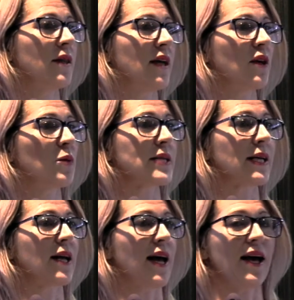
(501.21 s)
that there was
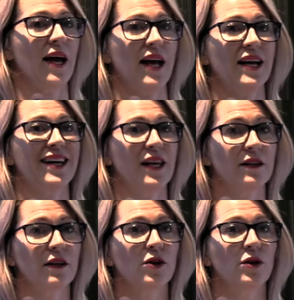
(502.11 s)
a
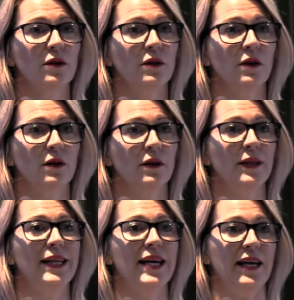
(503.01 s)
clinical
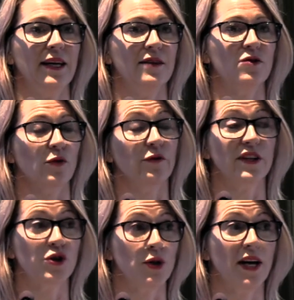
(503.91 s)
need or
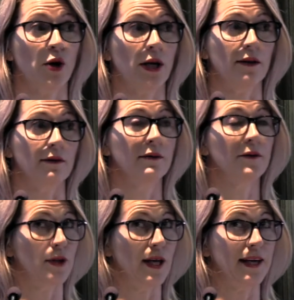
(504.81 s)
veterinarian
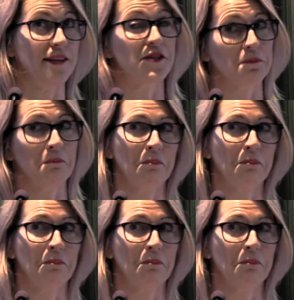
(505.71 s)
need.